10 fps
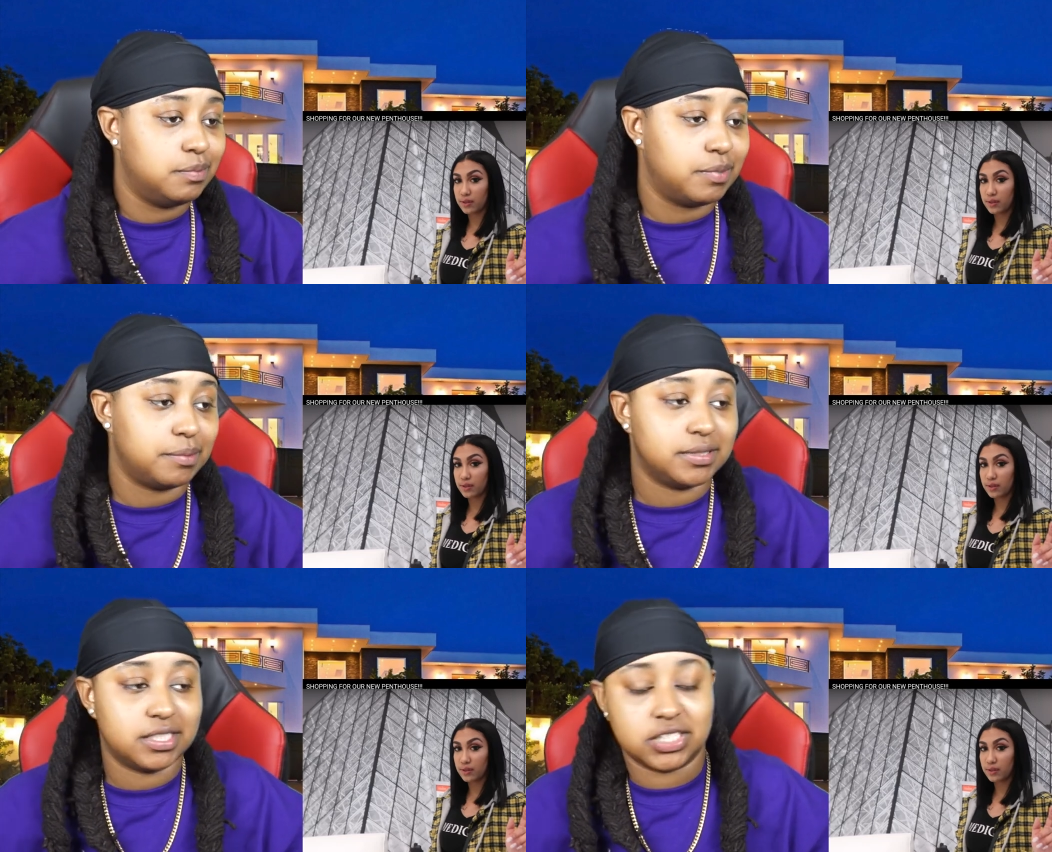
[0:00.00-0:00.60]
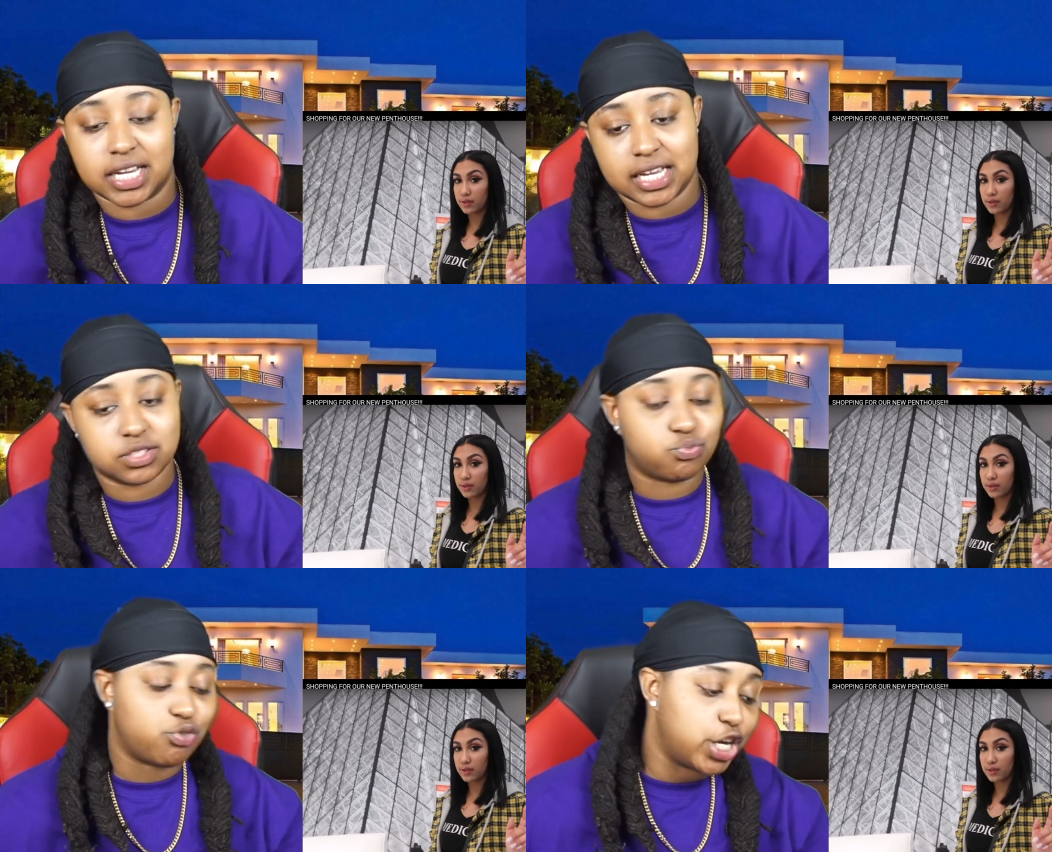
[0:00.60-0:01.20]
Speaker 1: baby CJ got
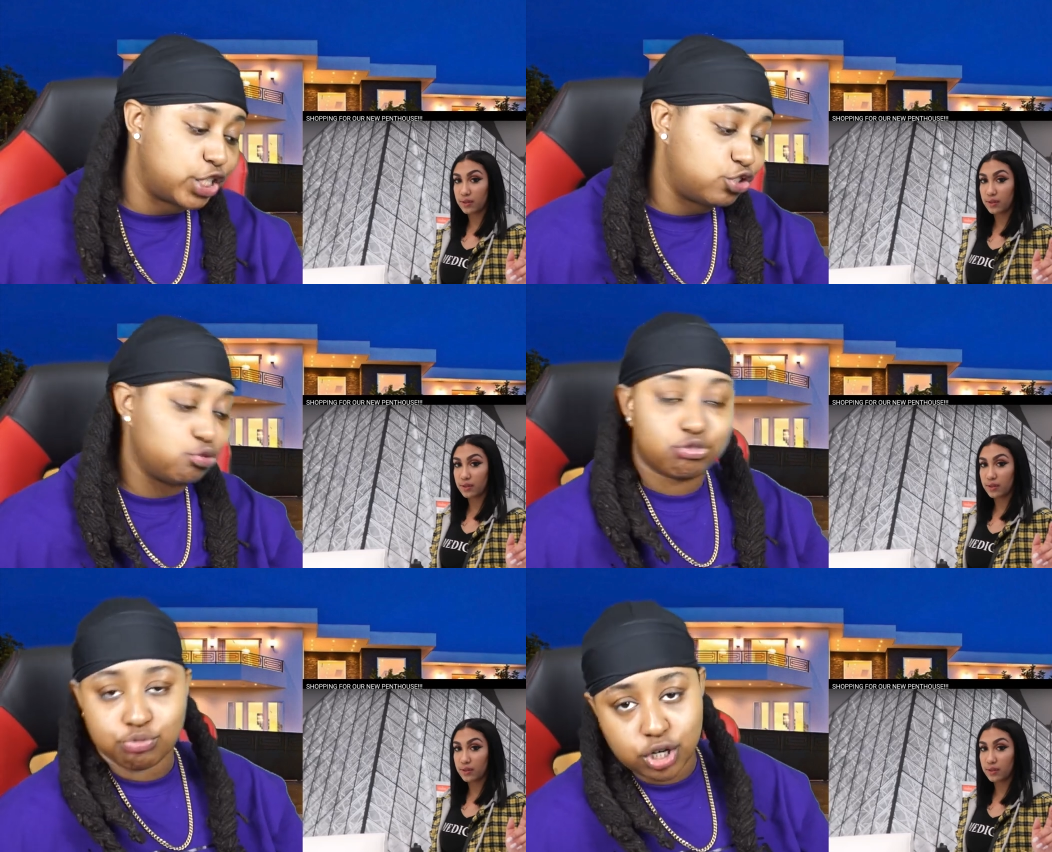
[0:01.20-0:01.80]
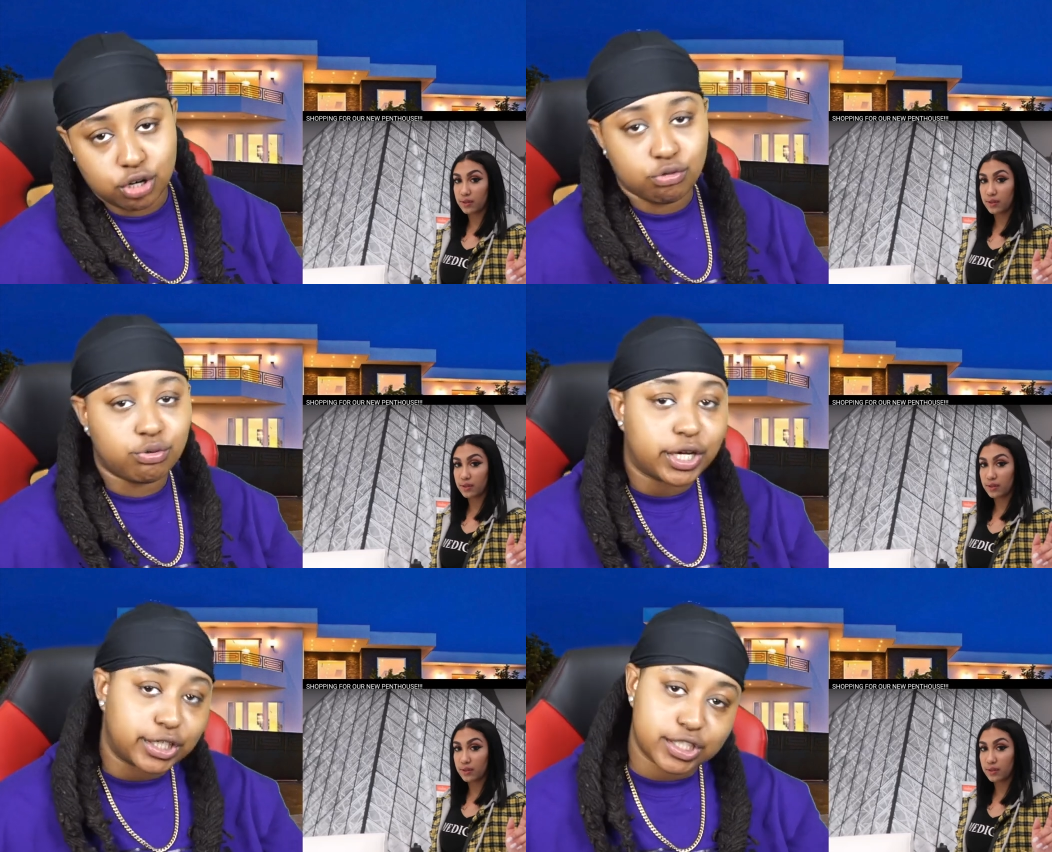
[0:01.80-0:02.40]
some red juice real
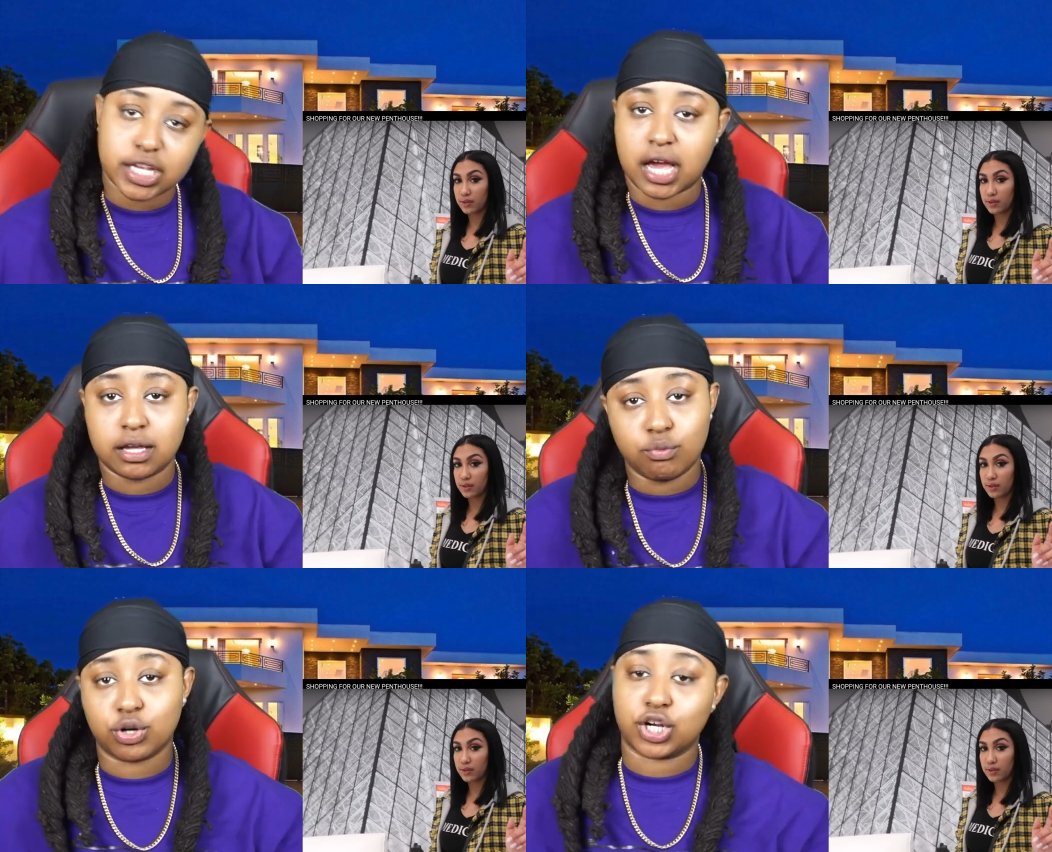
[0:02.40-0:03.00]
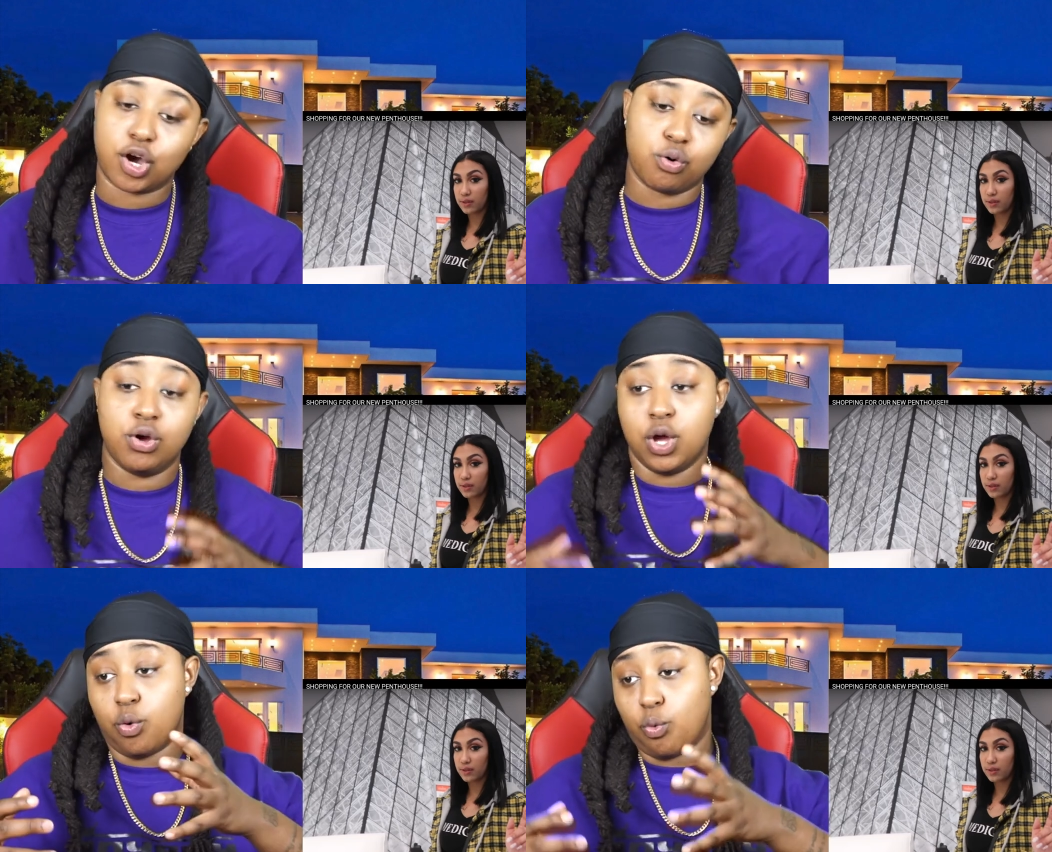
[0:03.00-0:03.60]
quick. Decide he want to
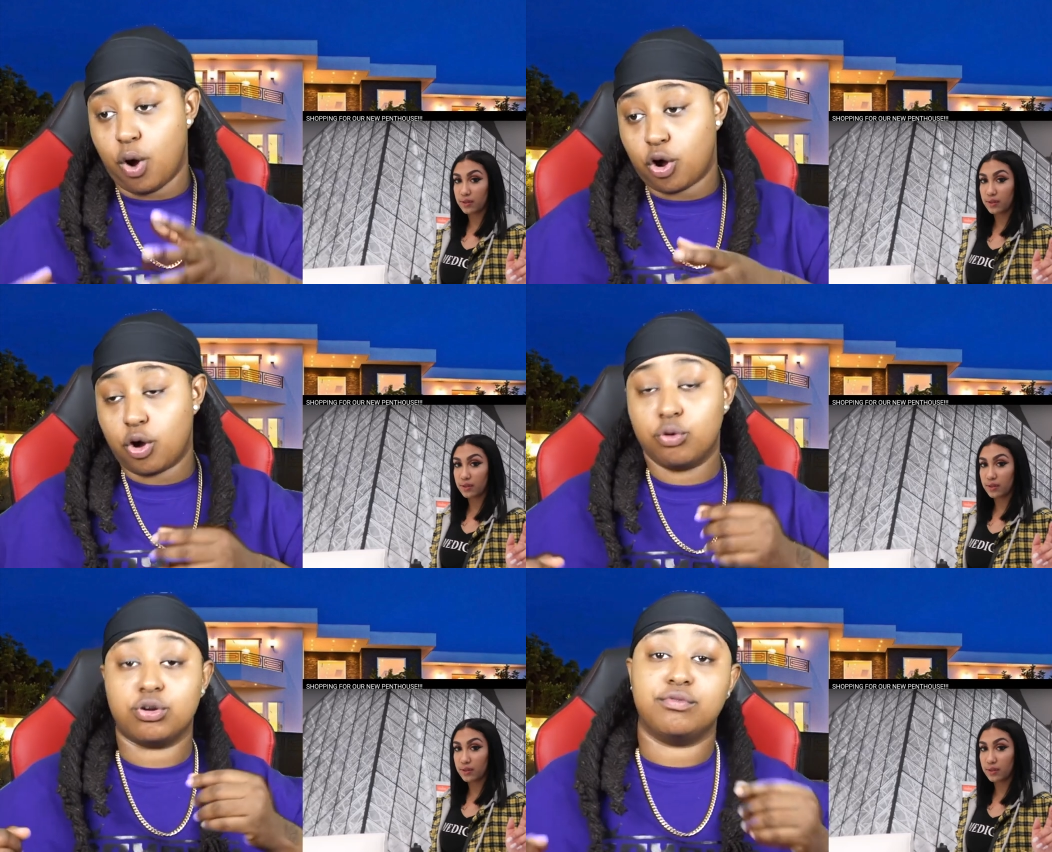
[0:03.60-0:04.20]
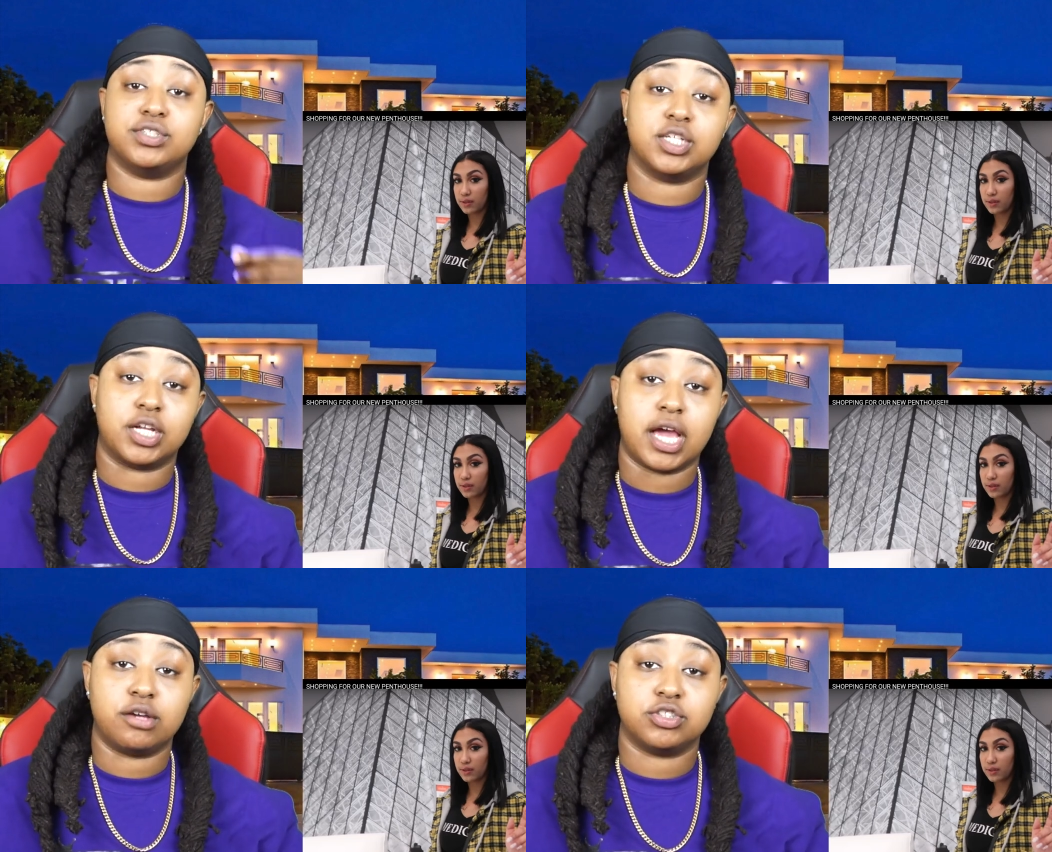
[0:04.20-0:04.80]
go walk on over to
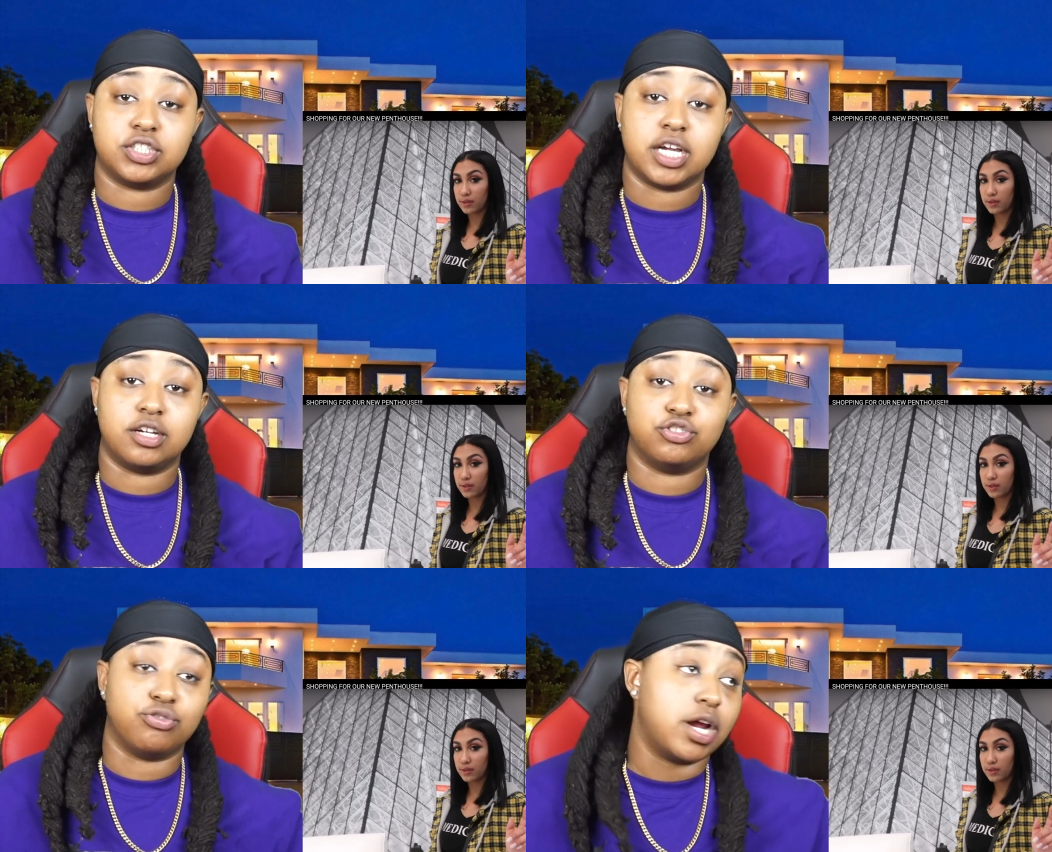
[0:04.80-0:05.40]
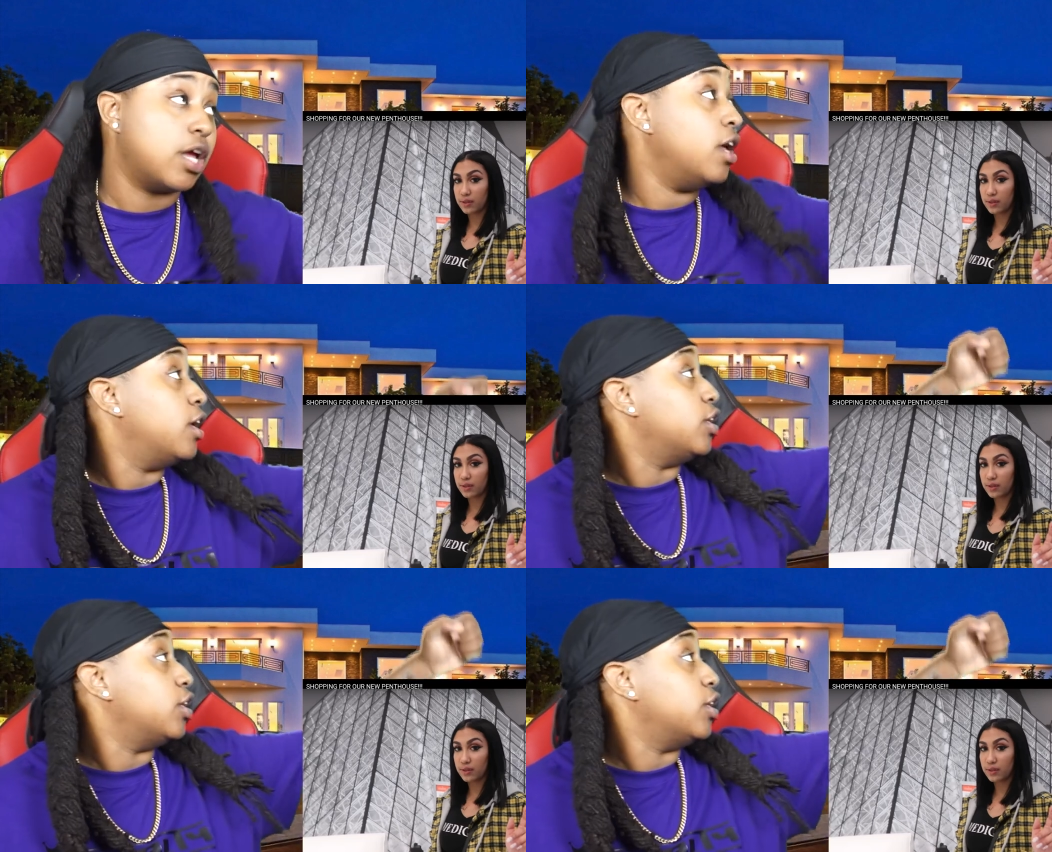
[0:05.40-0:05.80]
the couch and take a drink.